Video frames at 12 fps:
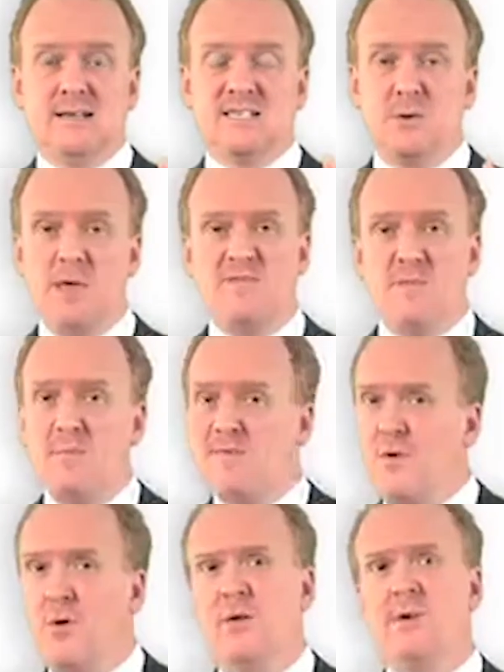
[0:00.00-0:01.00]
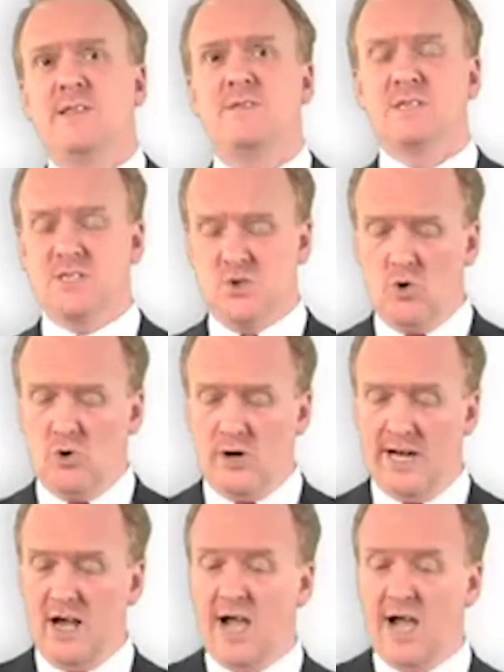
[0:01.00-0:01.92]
So even before I read the story,